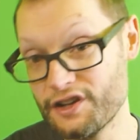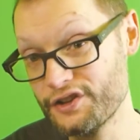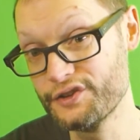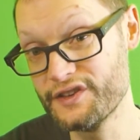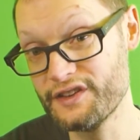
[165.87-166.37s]

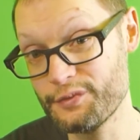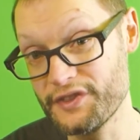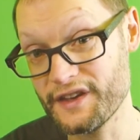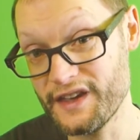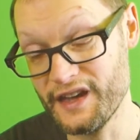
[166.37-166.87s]
include this
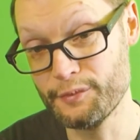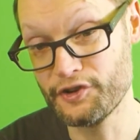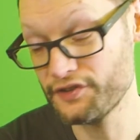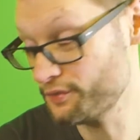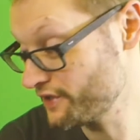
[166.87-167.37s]
with the
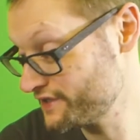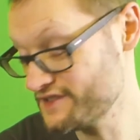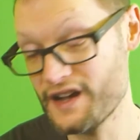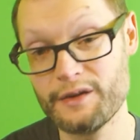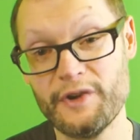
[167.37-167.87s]
camera that we're going to
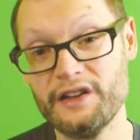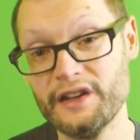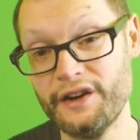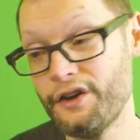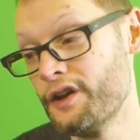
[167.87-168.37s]
talk about
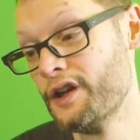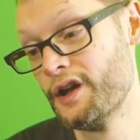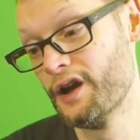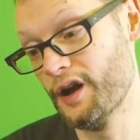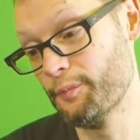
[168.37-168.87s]
later.
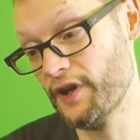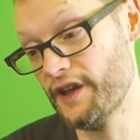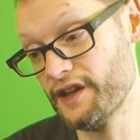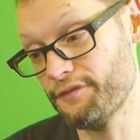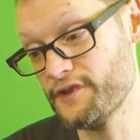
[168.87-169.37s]

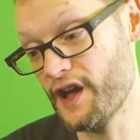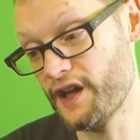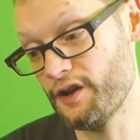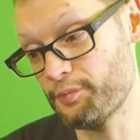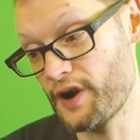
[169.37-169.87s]
But if
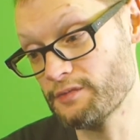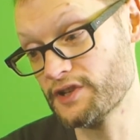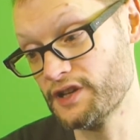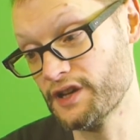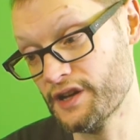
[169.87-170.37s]
not, I'll
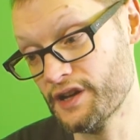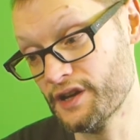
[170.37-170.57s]
probably